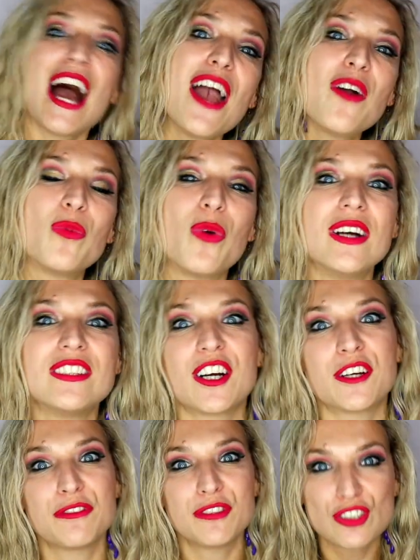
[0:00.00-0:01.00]
I want
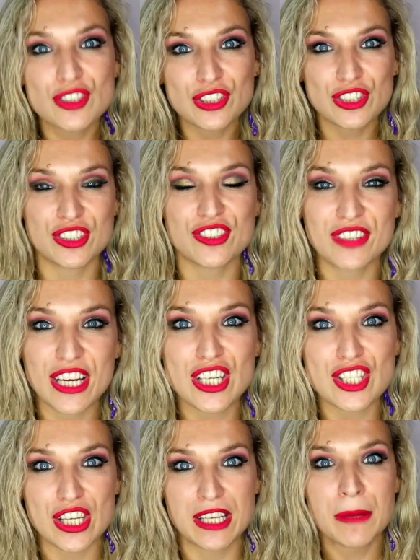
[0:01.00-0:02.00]
our future
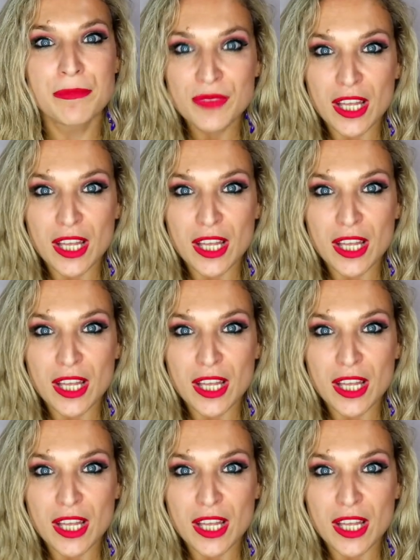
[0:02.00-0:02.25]
generation